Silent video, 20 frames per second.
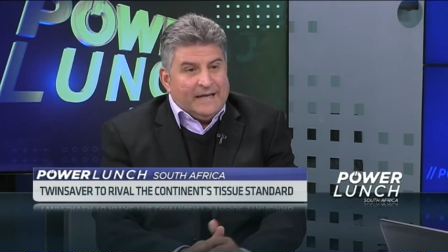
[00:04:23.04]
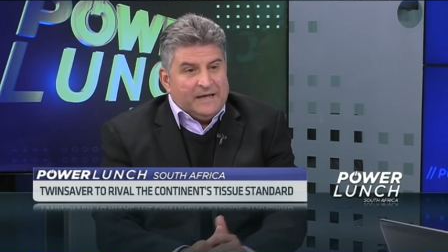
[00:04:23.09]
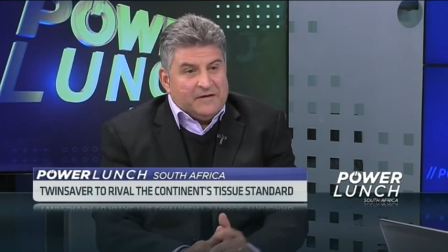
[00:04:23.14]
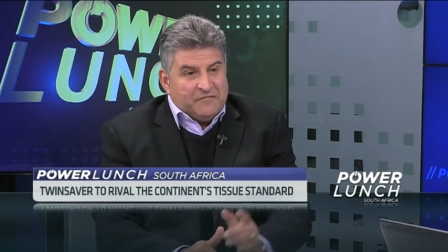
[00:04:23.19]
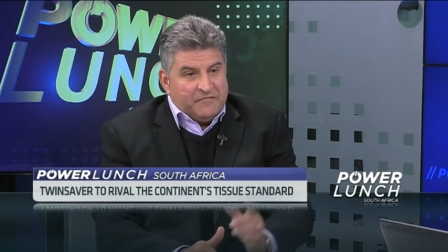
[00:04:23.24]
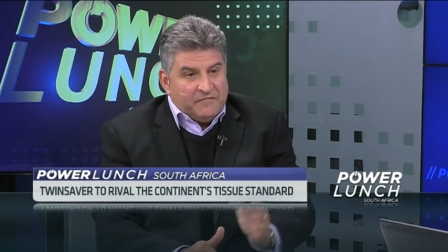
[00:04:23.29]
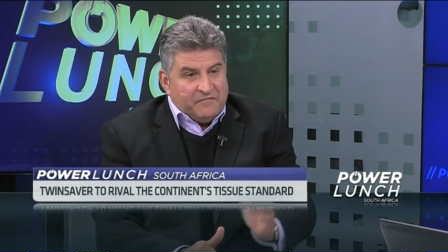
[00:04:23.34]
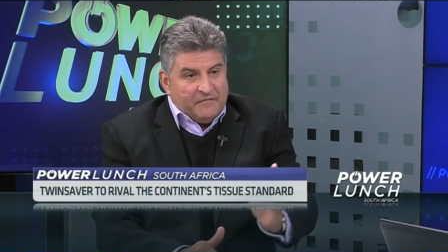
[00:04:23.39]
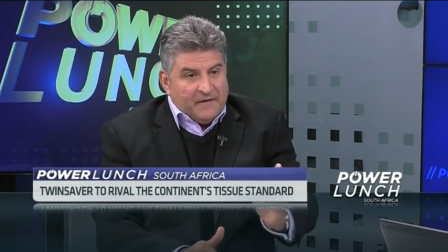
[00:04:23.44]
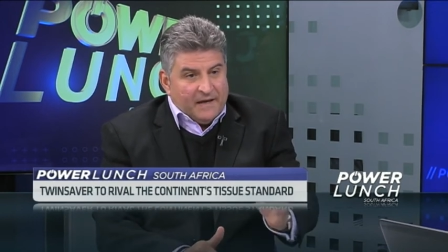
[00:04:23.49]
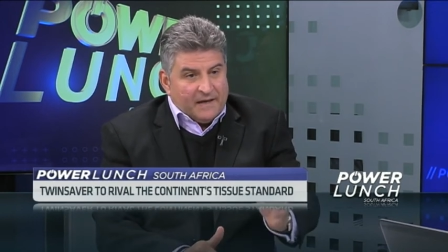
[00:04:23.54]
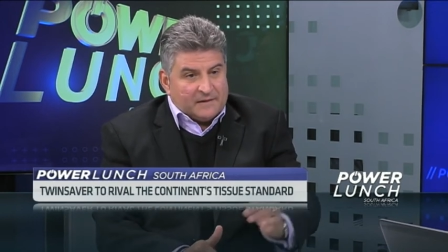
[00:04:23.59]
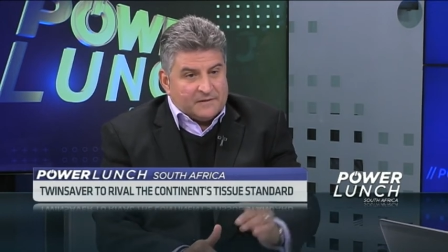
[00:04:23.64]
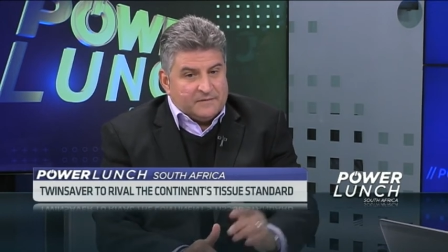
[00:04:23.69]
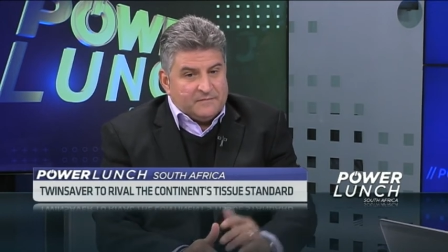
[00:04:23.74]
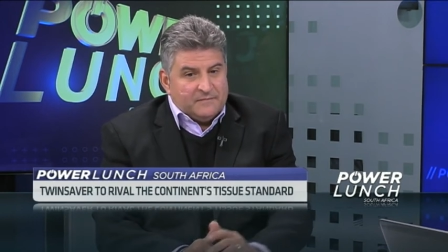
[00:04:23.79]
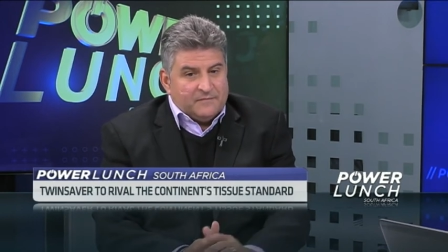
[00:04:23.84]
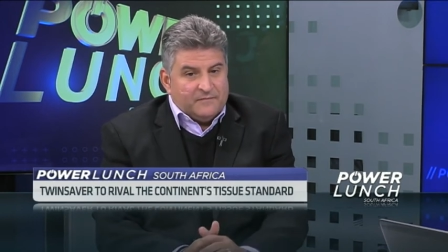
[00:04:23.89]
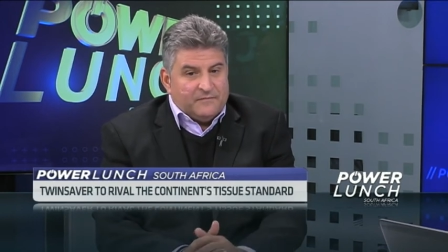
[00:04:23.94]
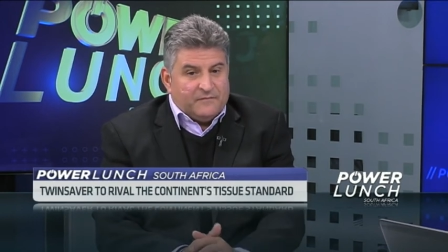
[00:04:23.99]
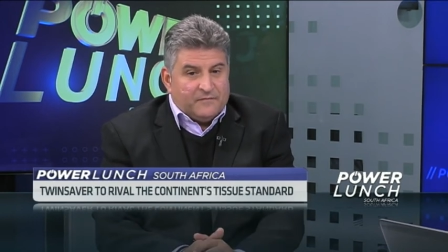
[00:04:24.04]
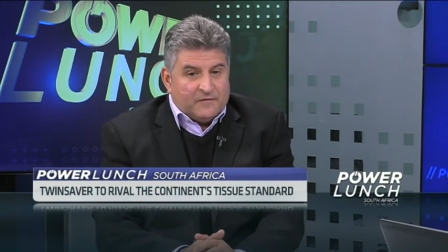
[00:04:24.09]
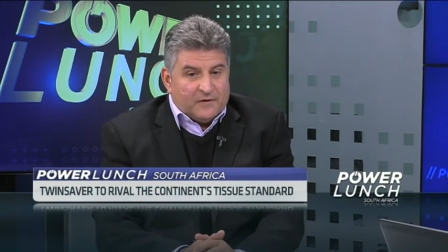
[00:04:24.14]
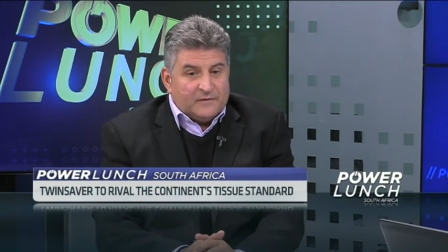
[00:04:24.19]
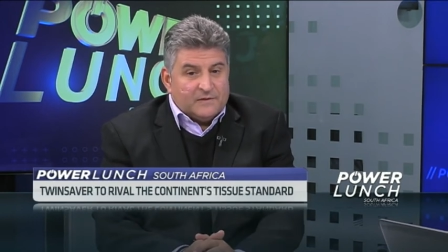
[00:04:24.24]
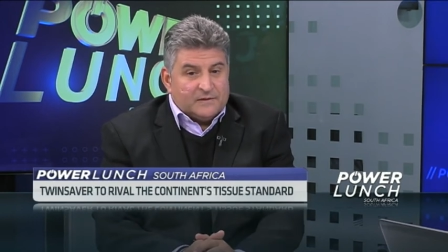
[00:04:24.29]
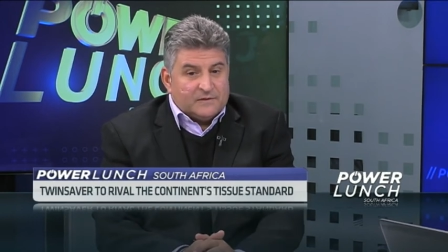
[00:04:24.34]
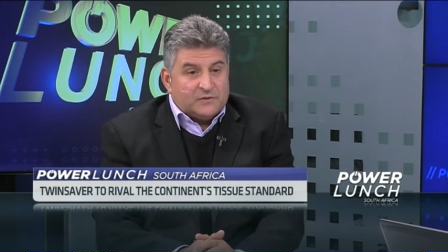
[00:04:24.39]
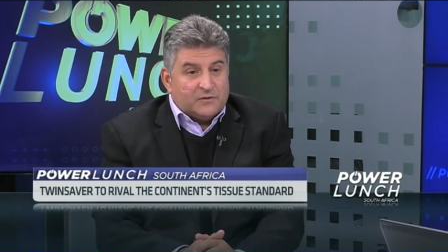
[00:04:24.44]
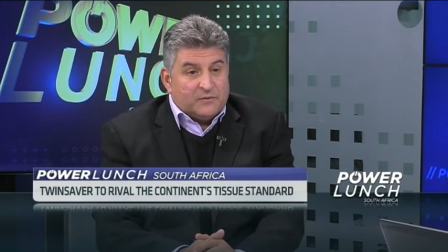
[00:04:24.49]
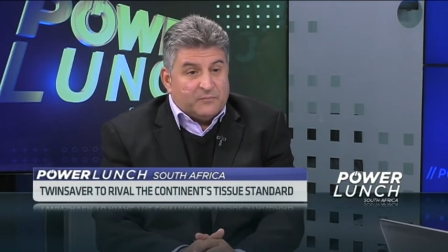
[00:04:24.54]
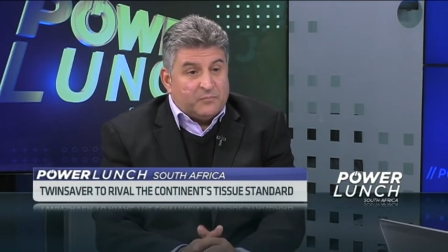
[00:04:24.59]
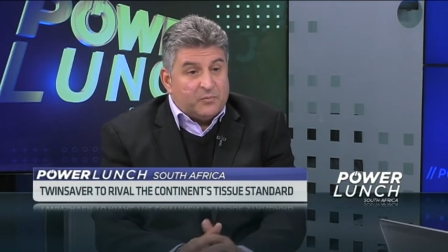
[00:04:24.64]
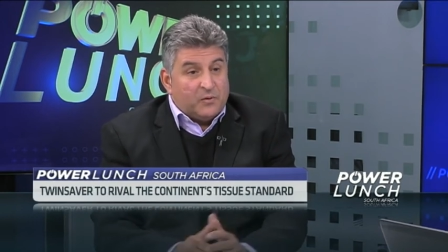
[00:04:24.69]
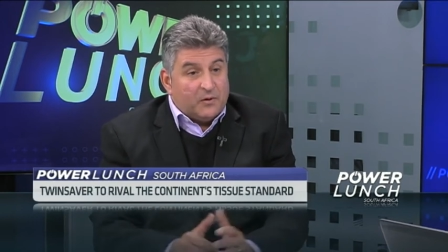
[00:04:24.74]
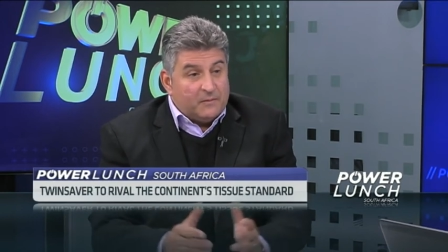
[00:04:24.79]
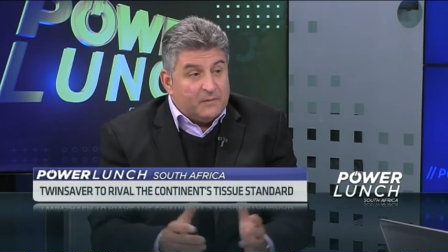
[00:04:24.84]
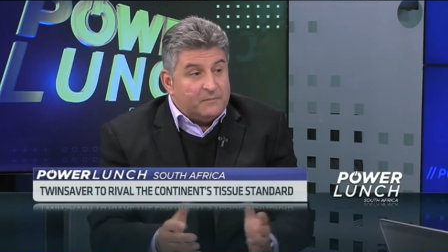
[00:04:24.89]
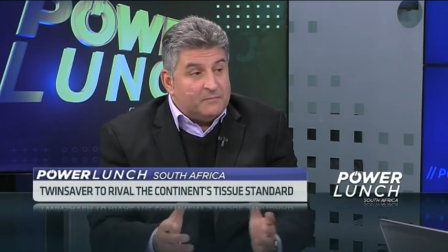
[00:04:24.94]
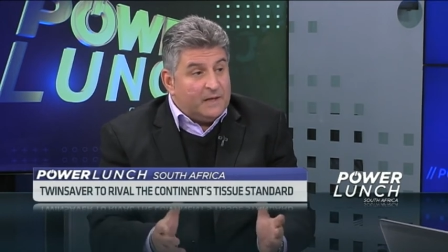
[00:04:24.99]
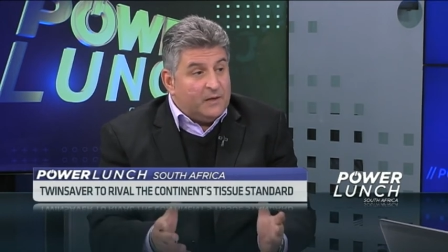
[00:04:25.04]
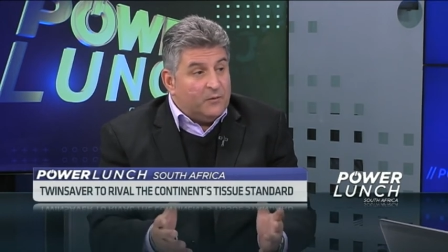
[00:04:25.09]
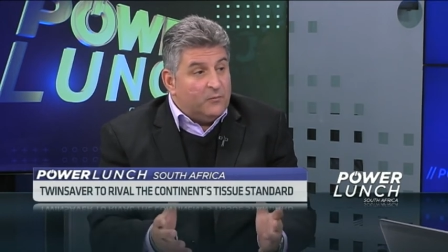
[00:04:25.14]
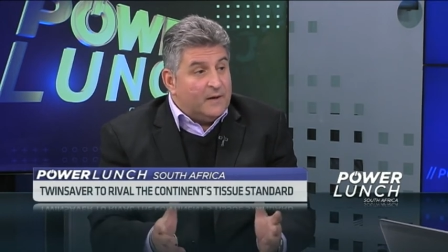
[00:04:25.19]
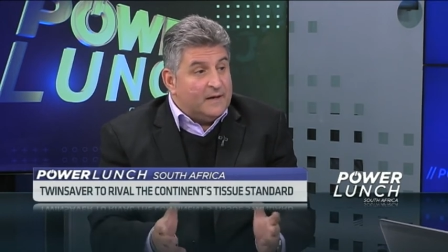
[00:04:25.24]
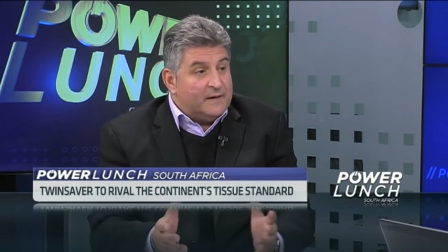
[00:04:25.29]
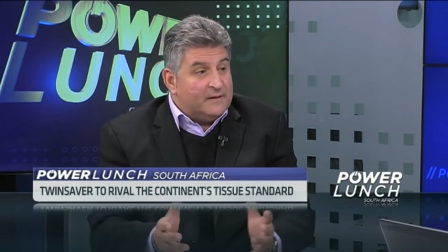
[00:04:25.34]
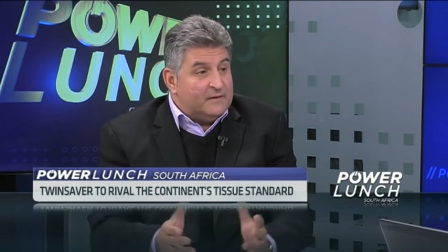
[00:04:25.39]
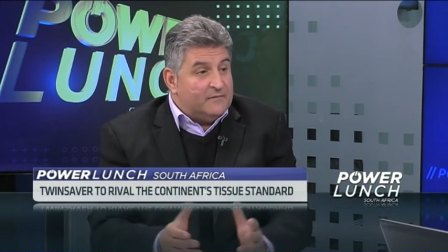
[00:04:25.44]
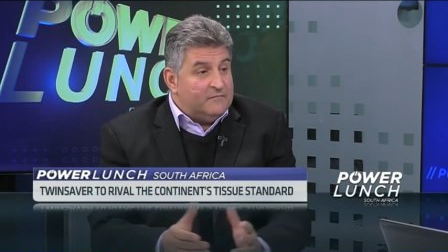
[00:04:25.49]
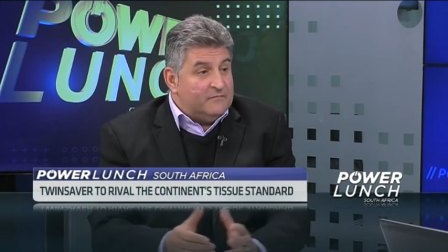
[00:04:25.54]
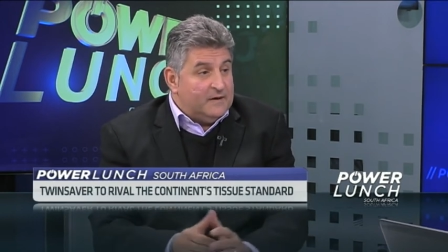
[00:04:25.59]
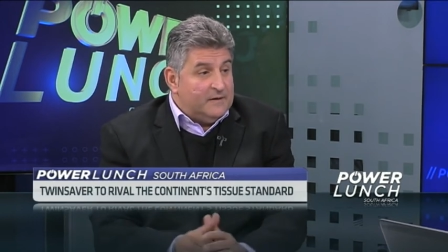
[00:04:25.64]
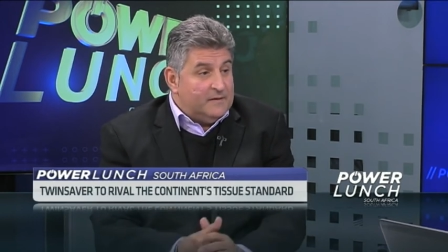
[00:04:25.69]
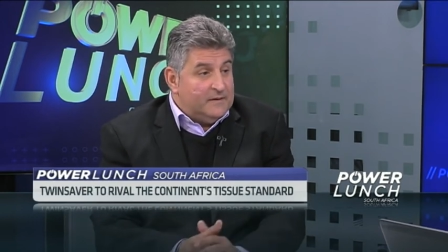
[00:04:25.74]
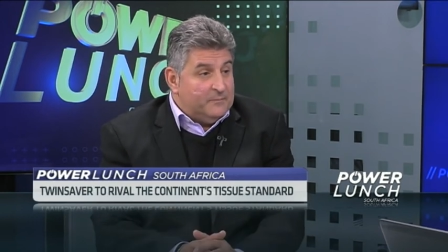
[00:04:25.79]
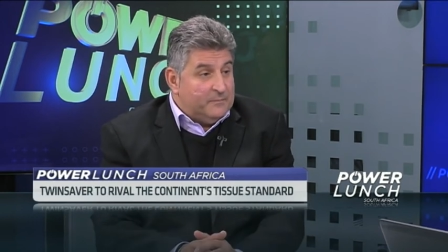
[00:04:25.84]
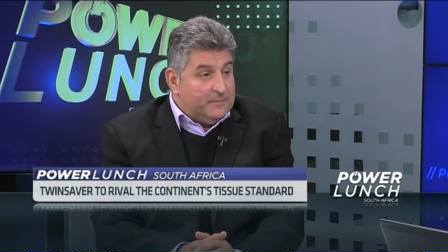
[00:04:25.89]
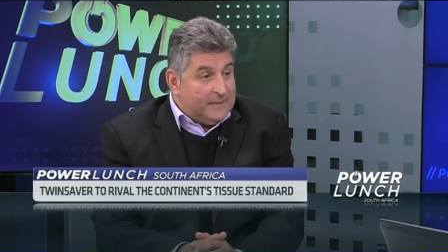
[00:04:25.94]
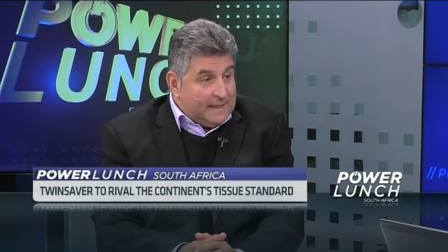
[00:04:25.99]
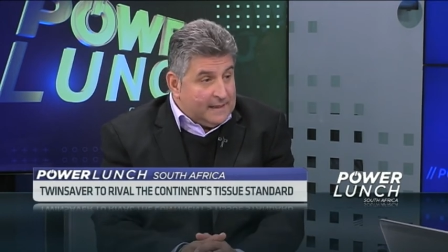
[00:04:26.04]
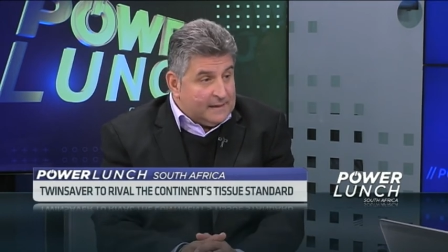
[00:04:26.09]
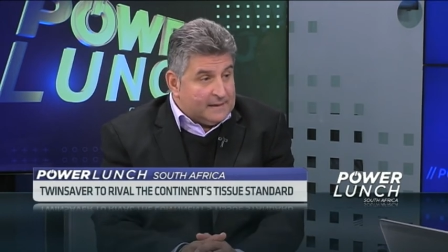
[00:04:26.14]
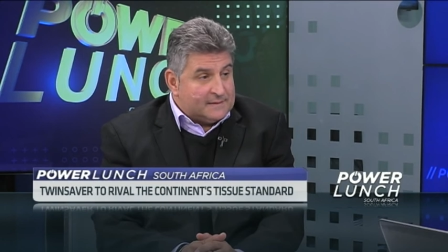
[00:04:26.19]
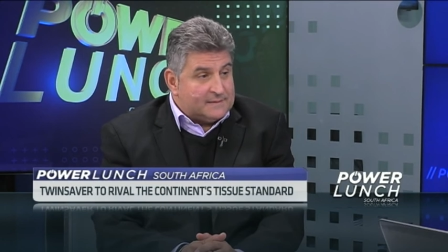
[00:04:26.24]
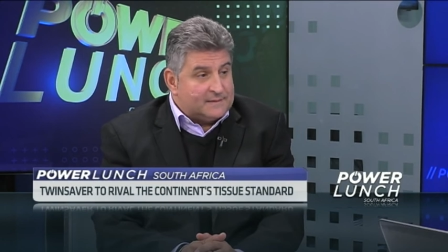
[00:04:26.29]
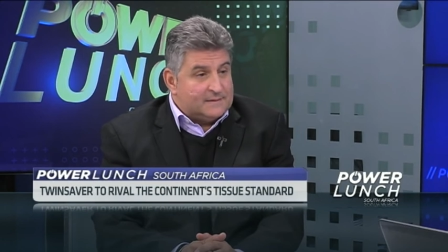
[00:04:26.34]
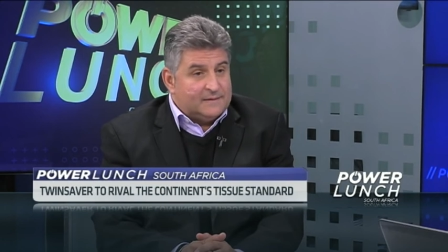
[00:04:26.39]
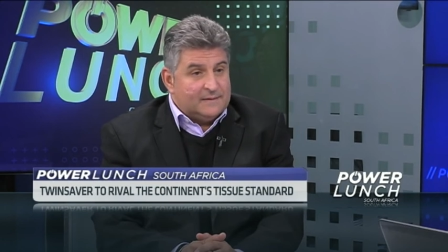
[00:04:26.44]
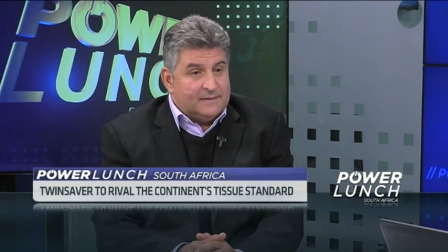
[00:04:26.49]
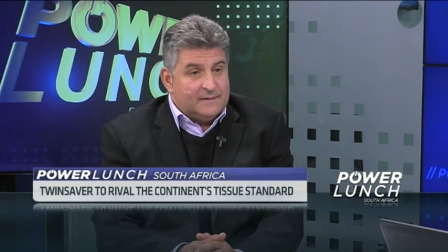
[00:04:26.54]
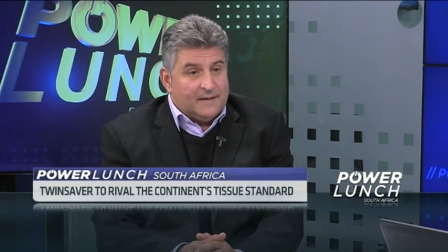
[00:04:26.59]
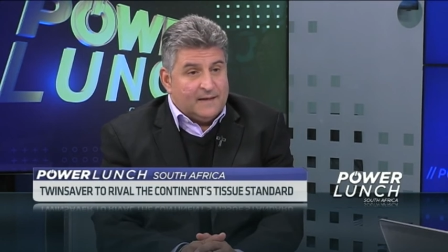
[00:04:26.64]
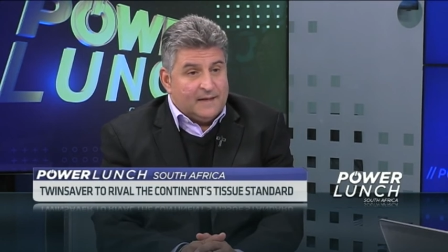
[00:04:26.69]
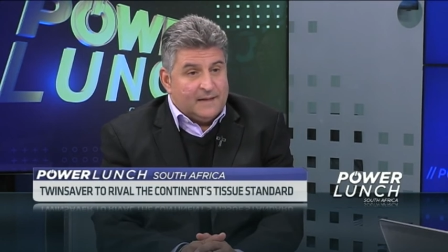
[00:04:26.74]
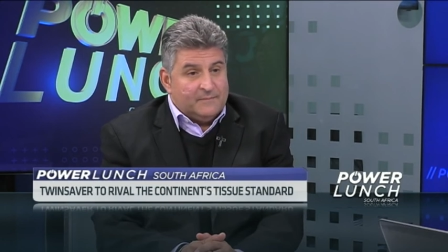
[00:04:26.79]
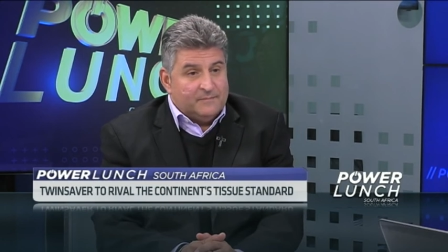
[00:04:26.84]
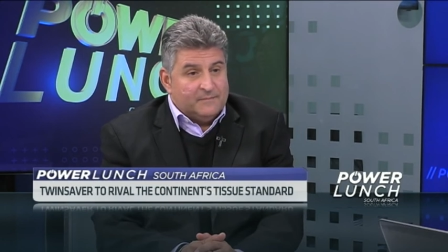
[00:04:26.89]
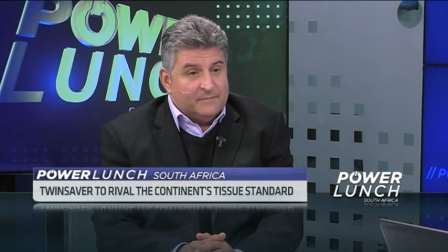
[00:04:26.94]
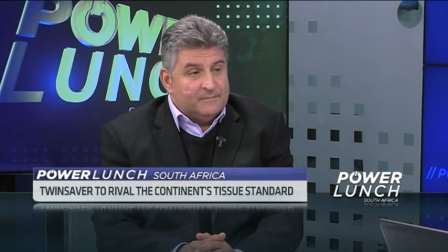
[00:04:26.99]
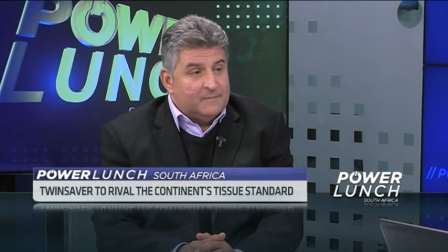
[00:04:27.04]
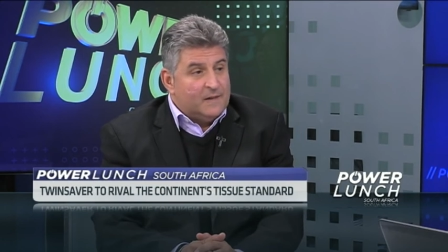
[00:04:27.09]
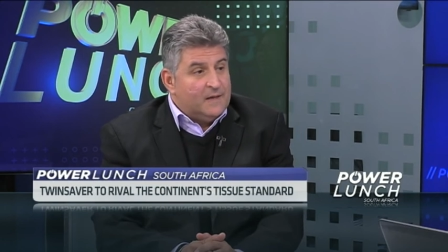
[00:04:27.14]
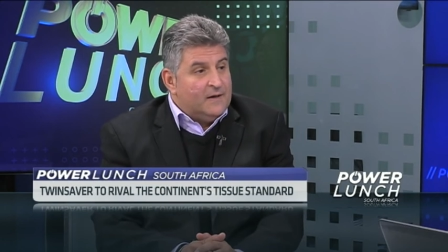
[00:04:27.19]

In fact, forests are probably one of the very biggest um,